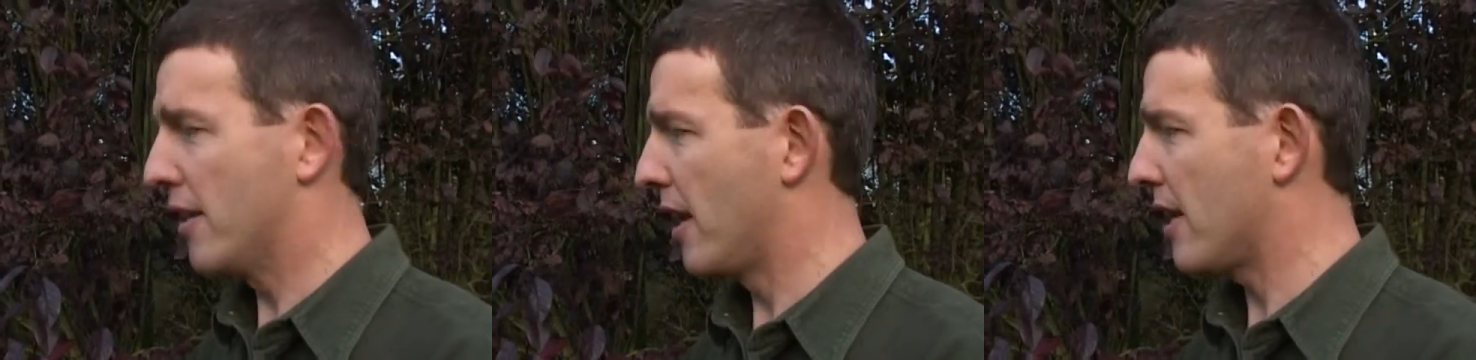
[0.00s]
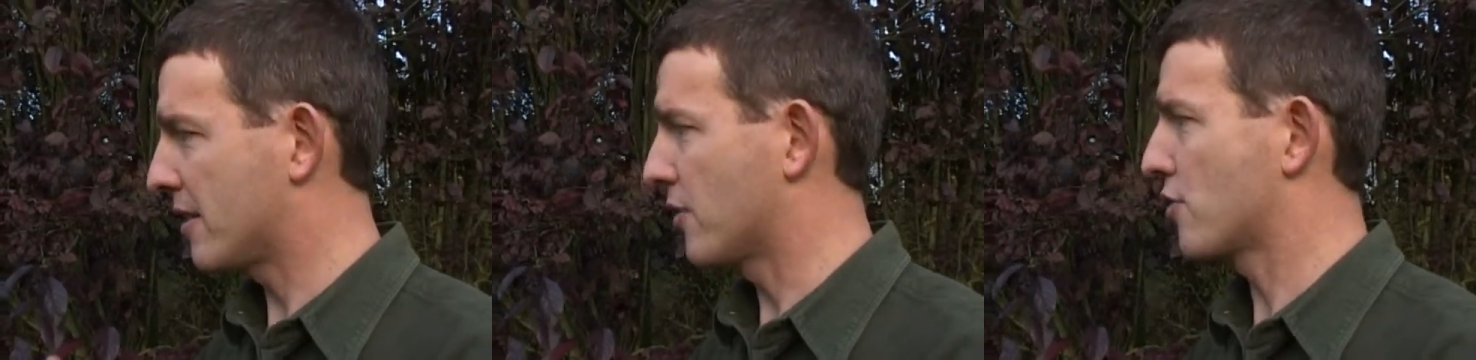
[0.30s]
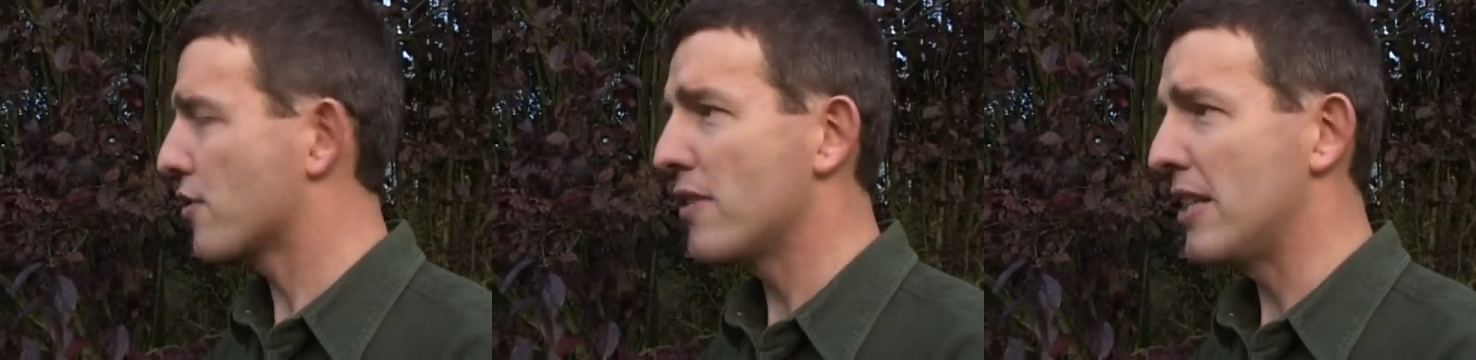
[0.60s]
that it's a
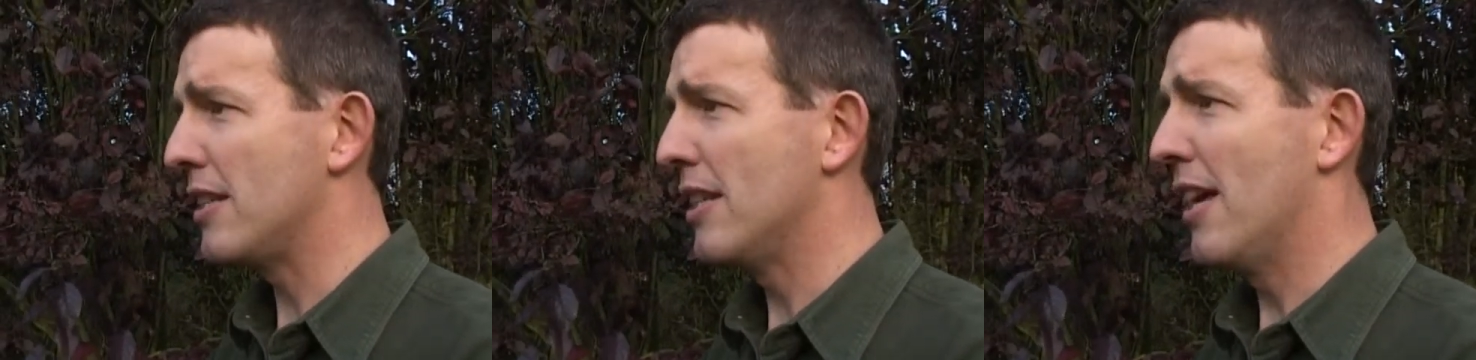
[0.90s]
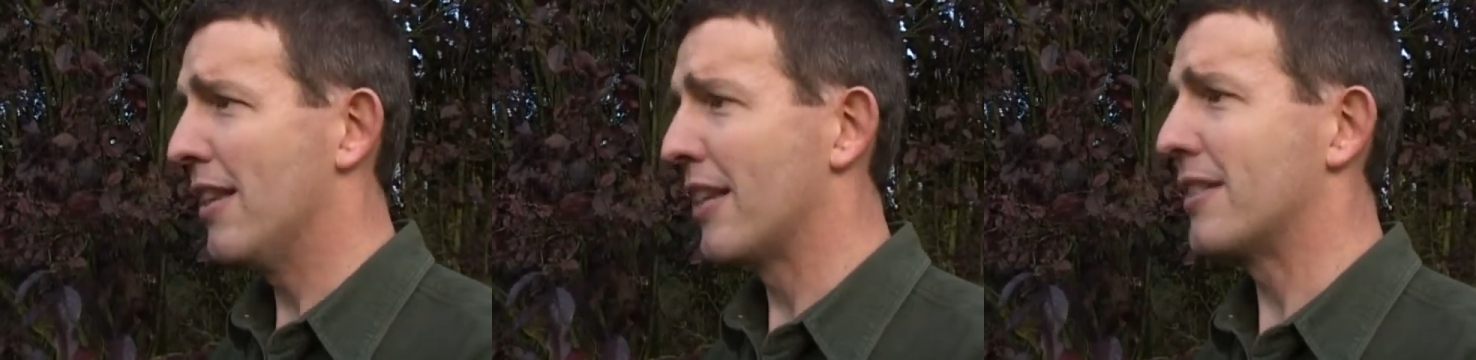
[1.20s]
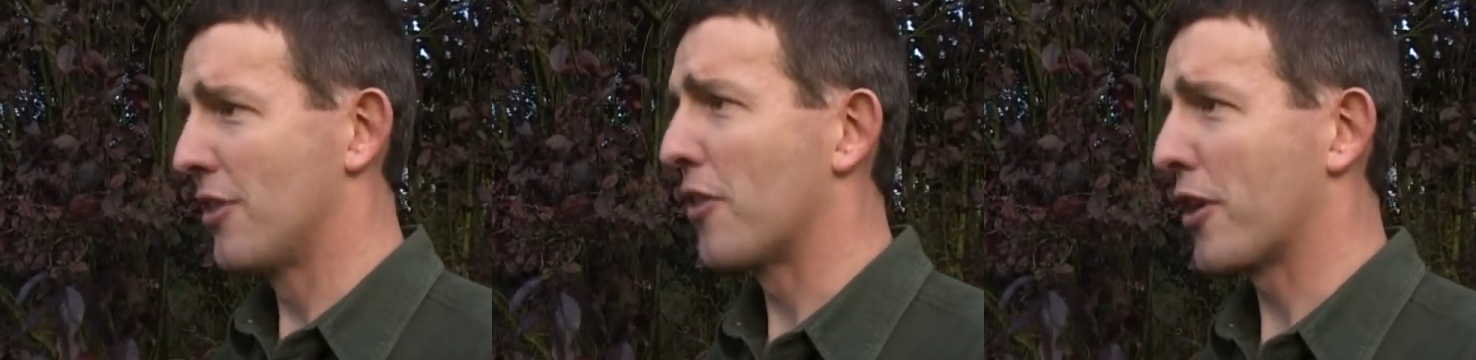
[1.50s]
tree
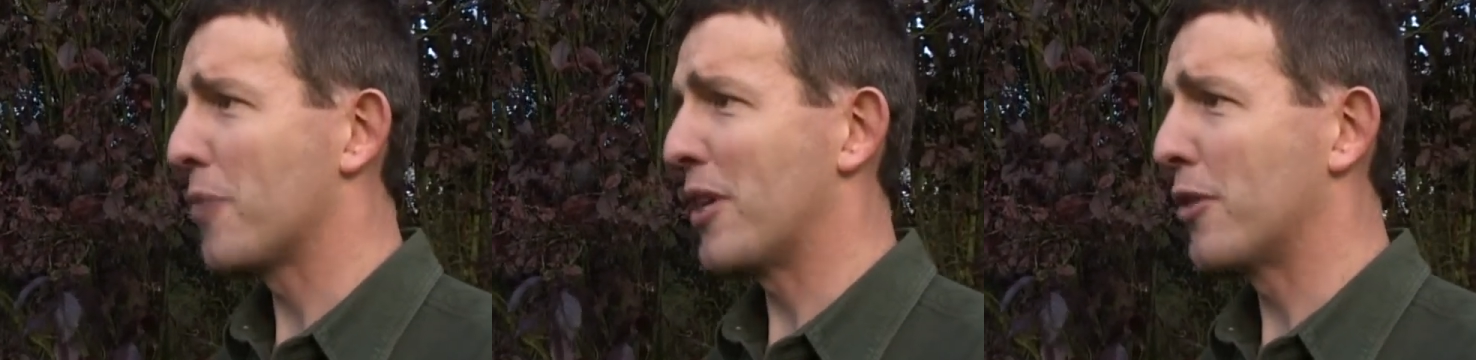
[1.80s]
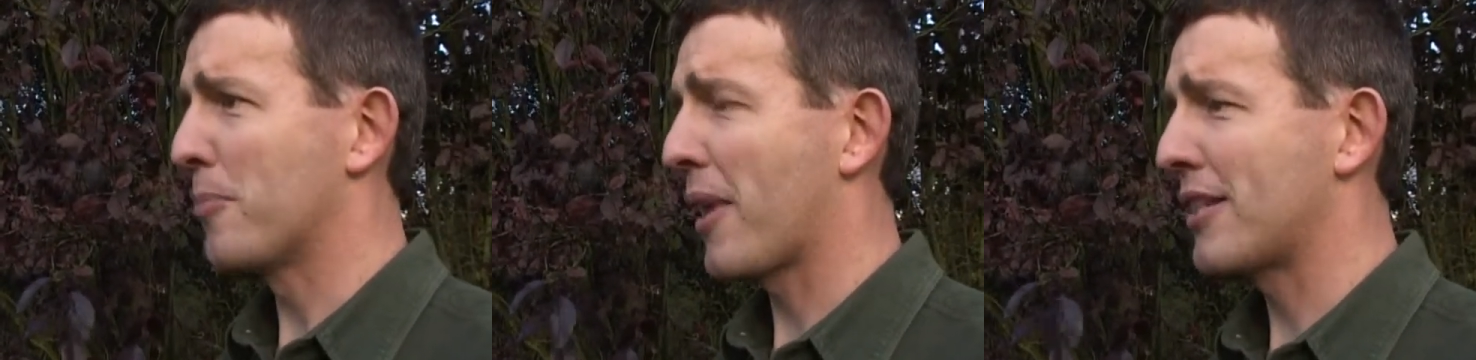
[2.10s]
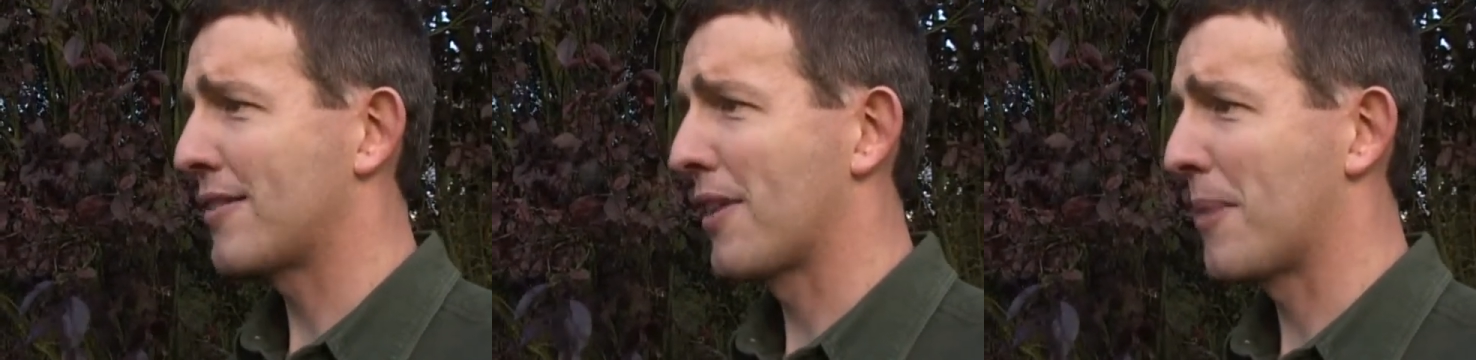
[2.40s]
that's not going to be a good
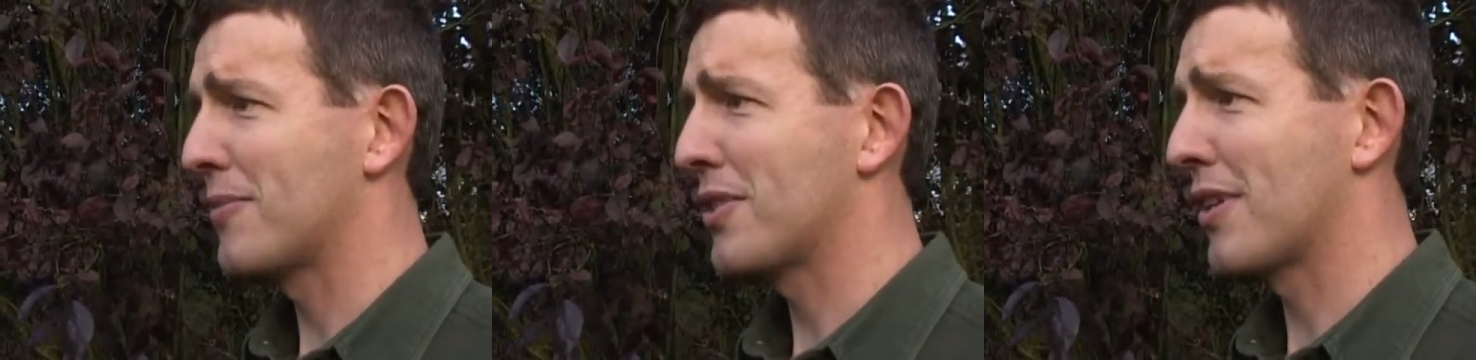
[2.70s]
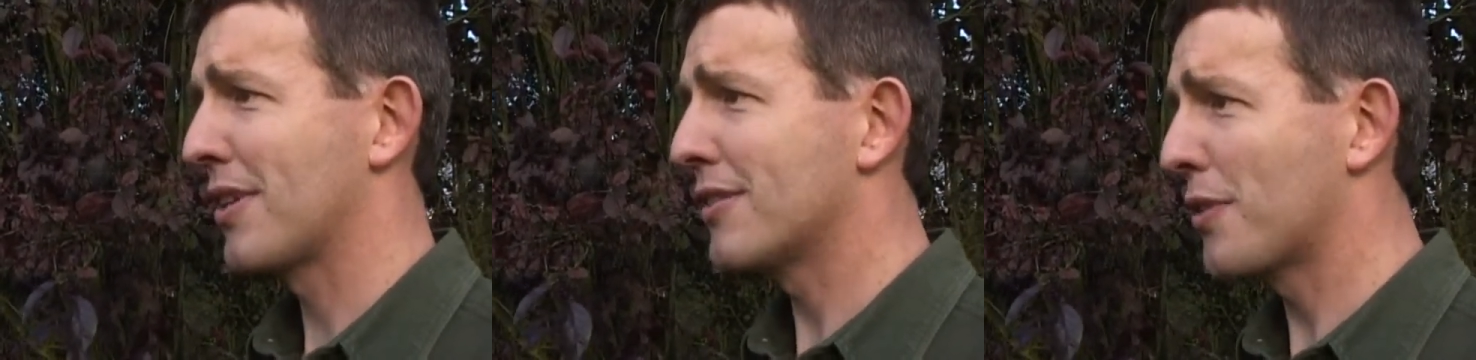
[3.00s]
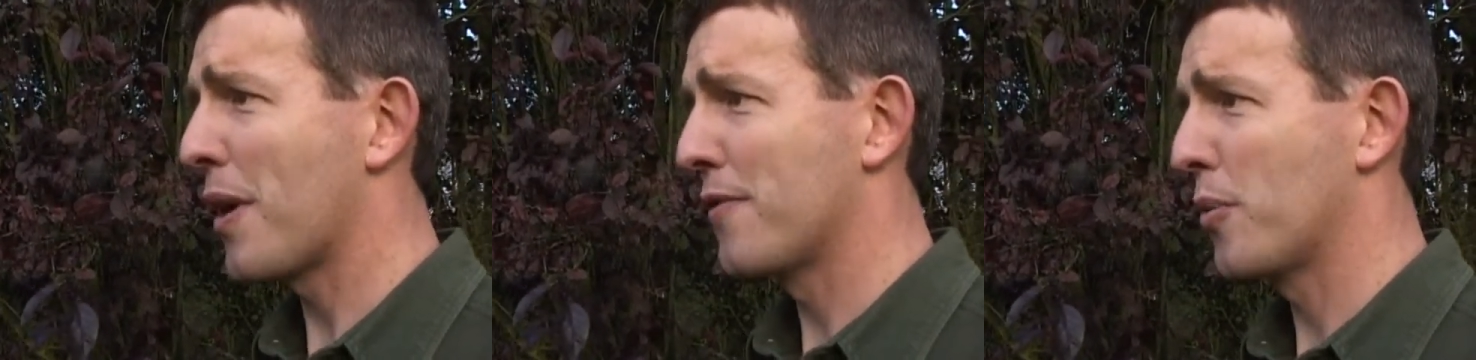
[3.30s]
place for them to
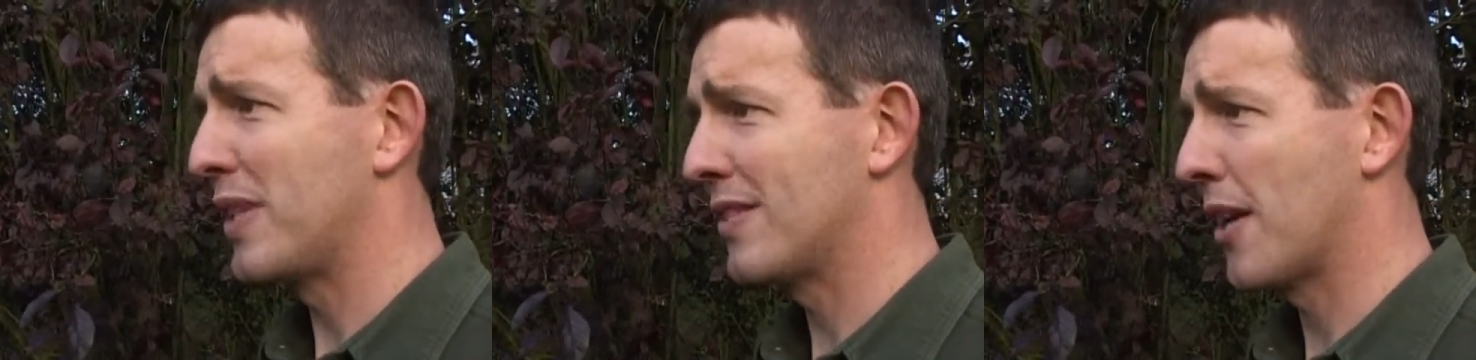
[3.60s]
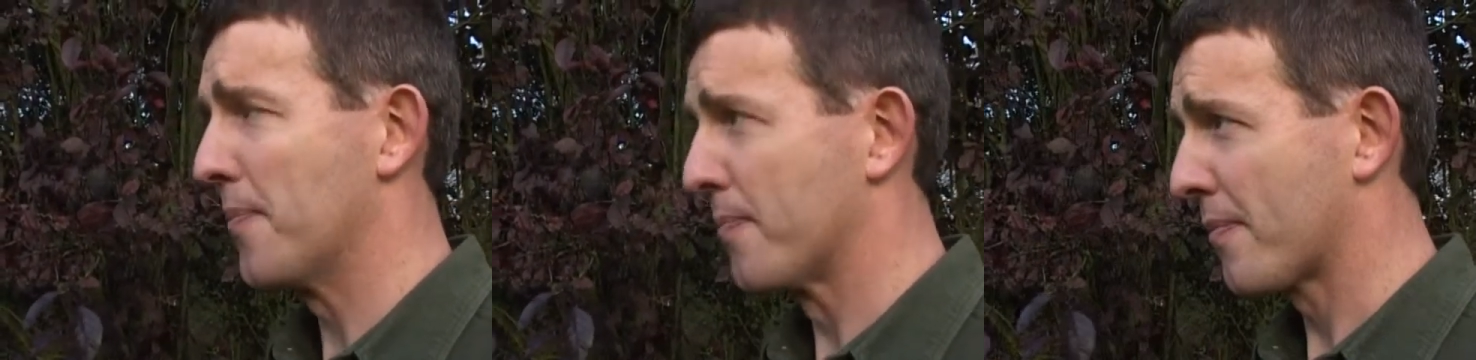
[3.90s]
overwinter.